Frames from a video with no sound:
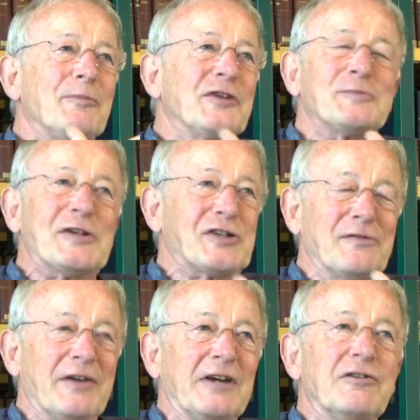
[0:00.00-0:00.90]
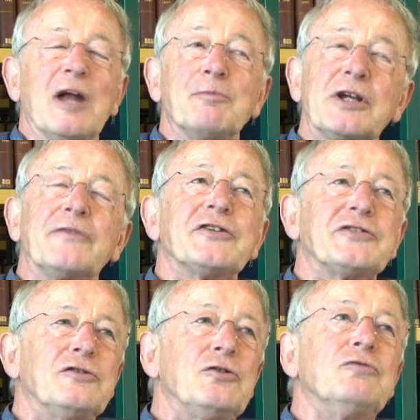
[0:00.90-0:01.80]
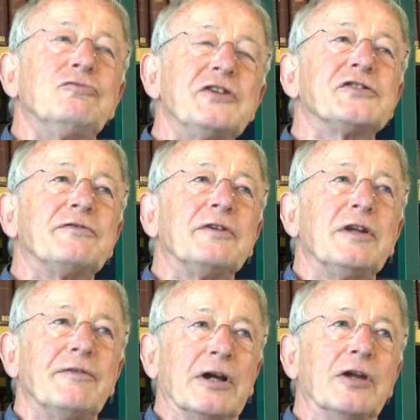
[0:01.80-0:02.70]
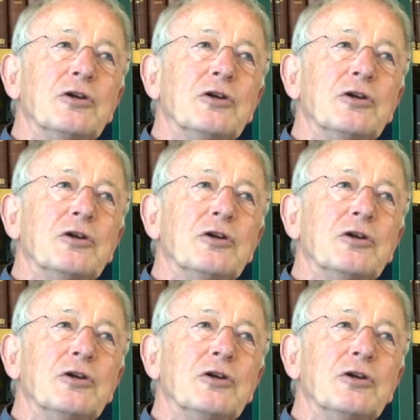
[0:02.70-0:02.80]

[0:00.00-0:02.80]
this may sound very grand, but gives us a new reason for living,